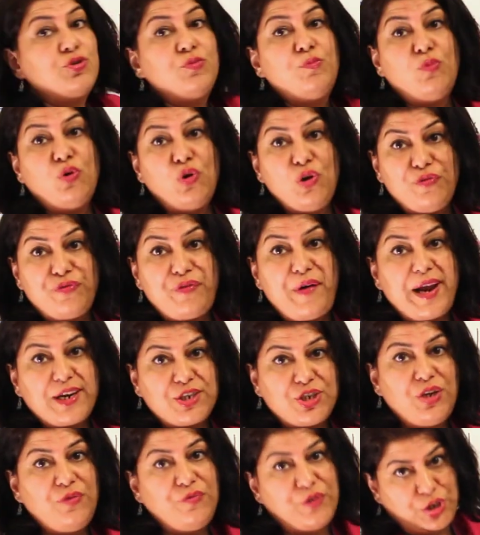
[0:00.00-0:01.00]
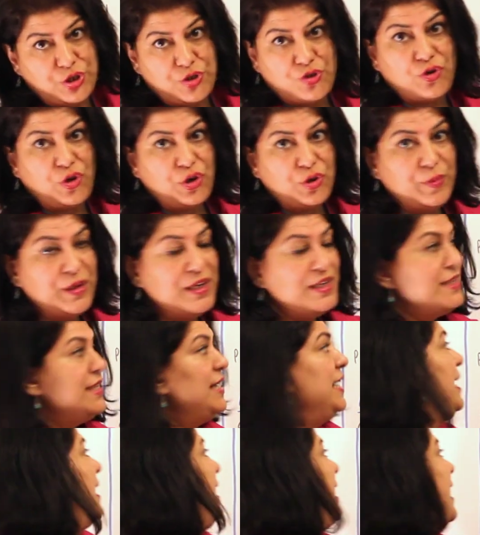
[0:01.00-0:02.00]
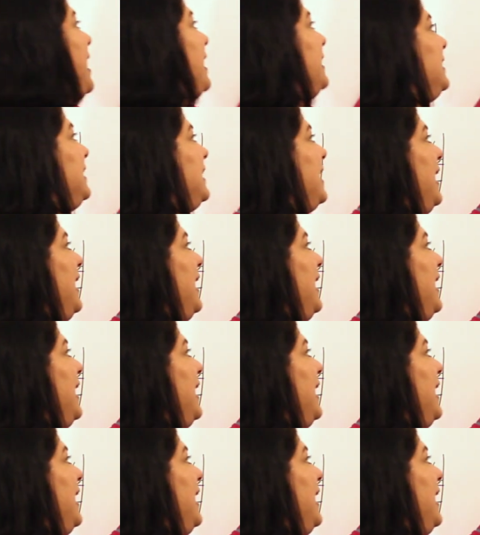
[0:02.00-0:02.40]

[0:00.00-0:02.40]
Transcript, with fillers: to mole fraction, which is solubility, and